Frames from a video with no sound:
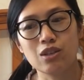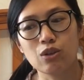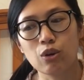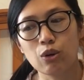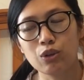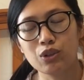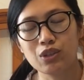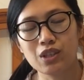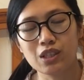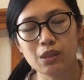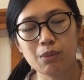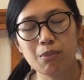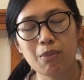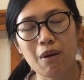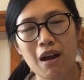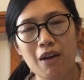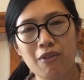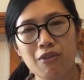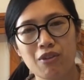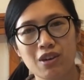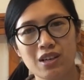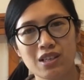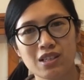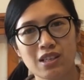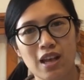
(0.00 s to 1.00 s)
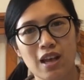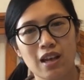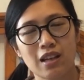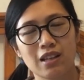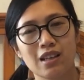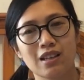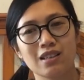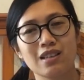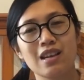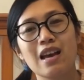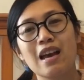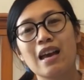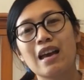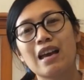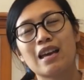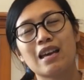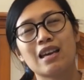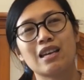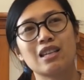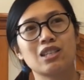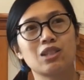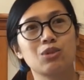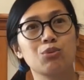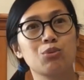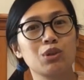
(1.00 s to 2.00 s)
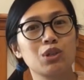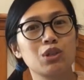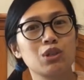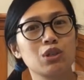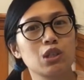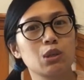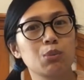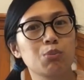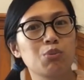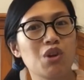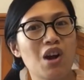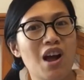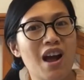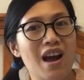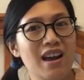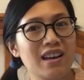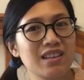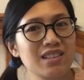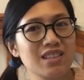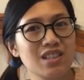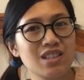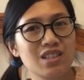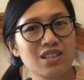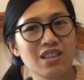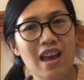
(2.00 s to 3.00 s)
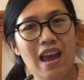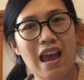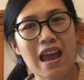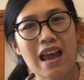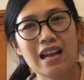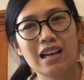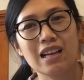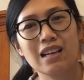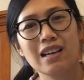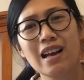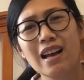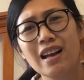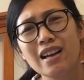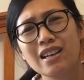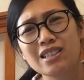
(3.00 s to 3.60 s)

Don't just buy for the sake that it's reduced price, it's sale.